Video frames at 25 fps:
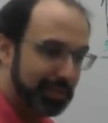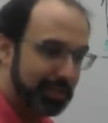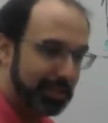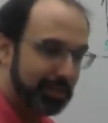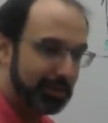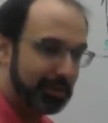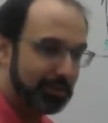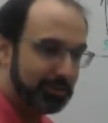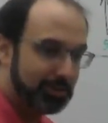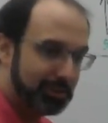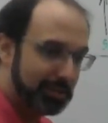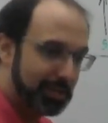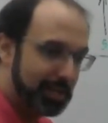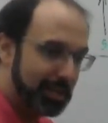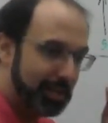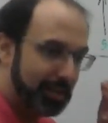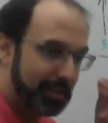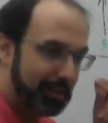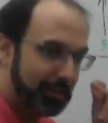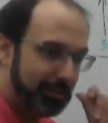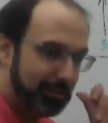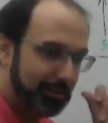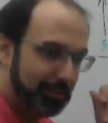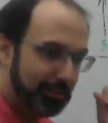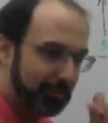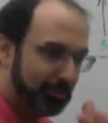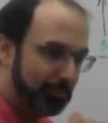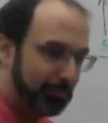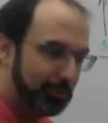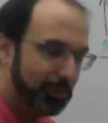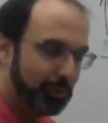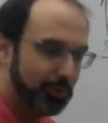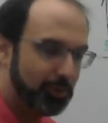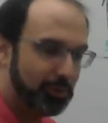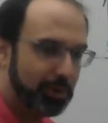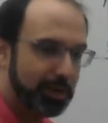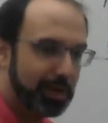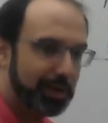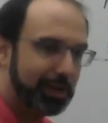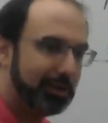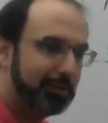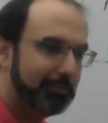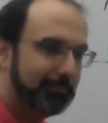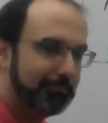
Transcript: can understand it real quick.